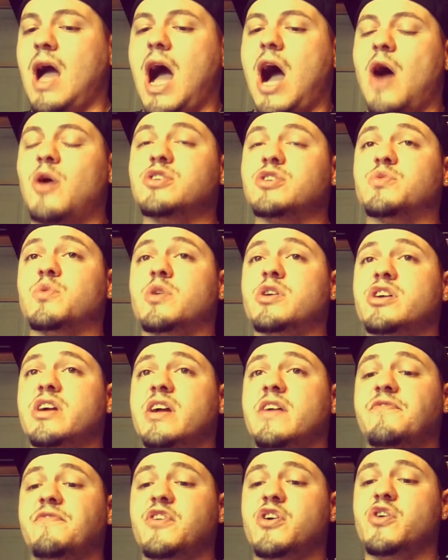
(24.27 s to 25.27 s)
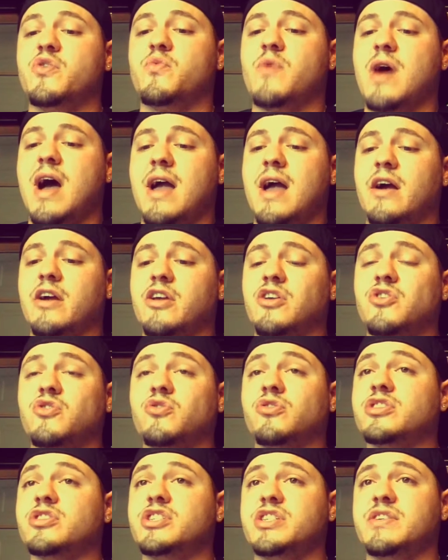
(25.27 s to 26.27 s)
I was wondering if you could write a
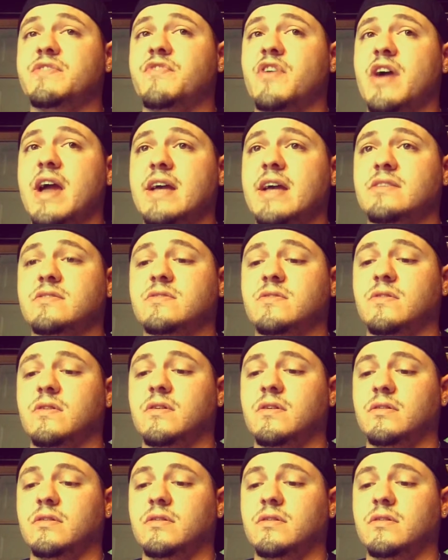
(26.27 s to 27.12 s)
eulogy for Hazel.